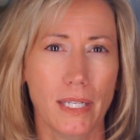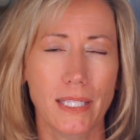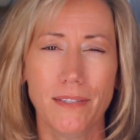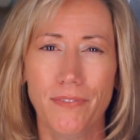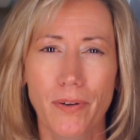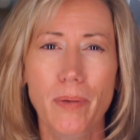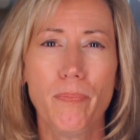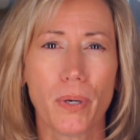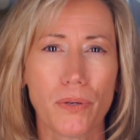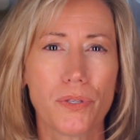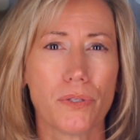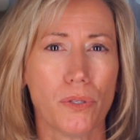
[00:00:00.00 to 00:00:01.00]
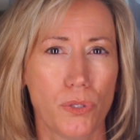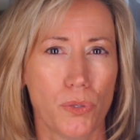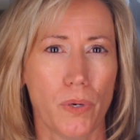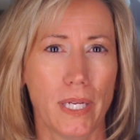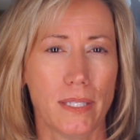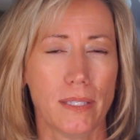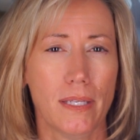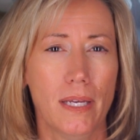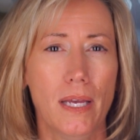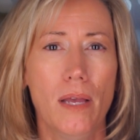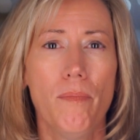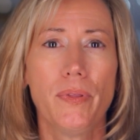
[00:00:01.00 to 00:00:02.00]
It's a very personal choice,
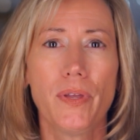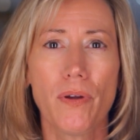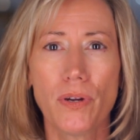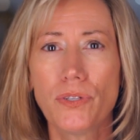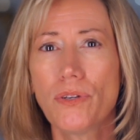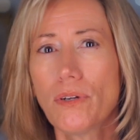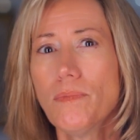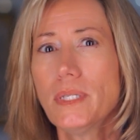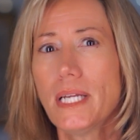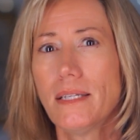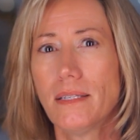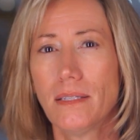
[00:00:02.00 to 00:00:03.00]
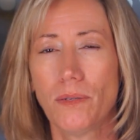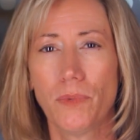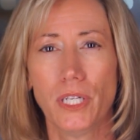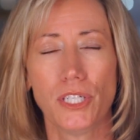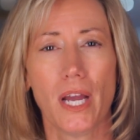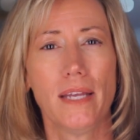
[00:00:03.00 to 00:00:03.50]
but there are circumstances in which